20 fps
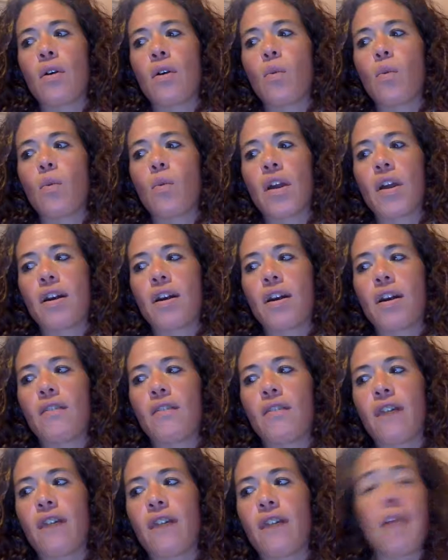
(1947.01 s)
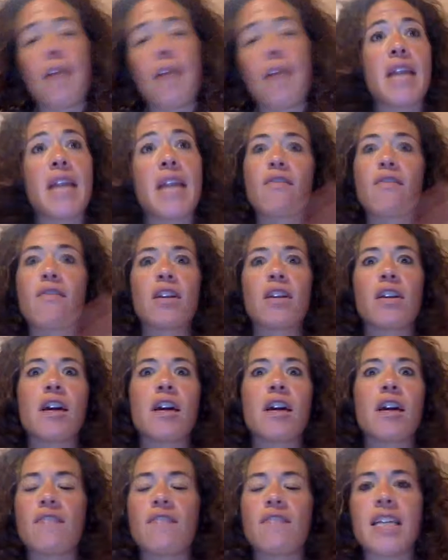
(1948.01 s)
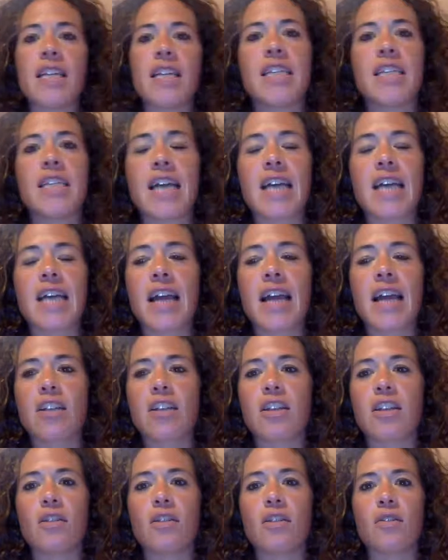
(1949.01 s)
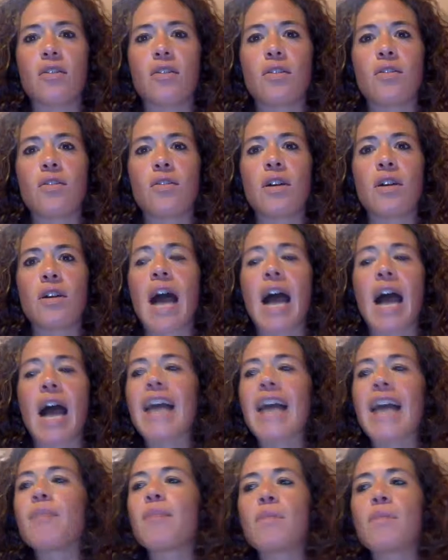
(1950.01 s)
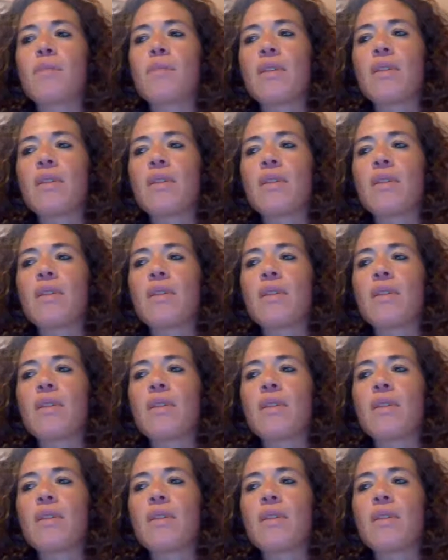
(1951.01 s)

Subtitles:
one of I'm never enough, I need to diet, to I am